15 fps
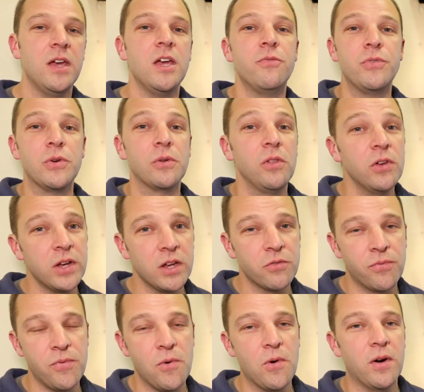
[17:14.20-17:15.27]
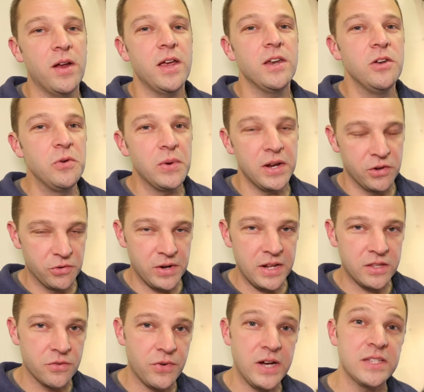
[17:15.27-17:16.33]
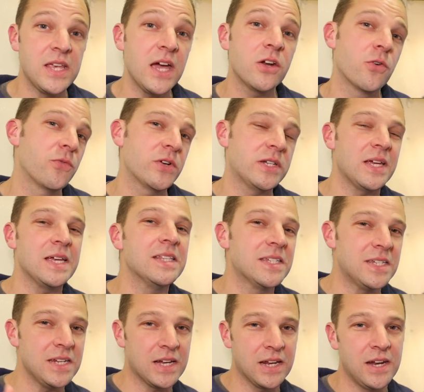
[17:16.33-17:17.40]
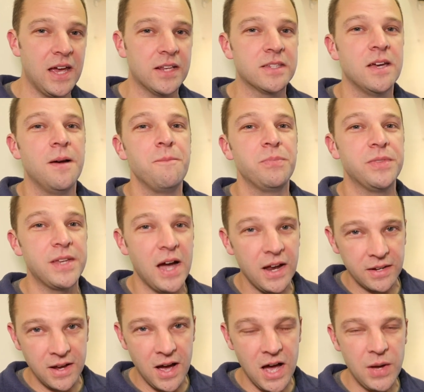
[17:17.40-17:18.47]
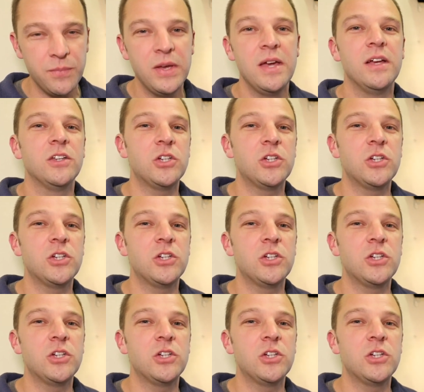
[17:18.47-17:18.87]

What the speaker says: If you're looking for a new internet device, head over to InstiConnect.com.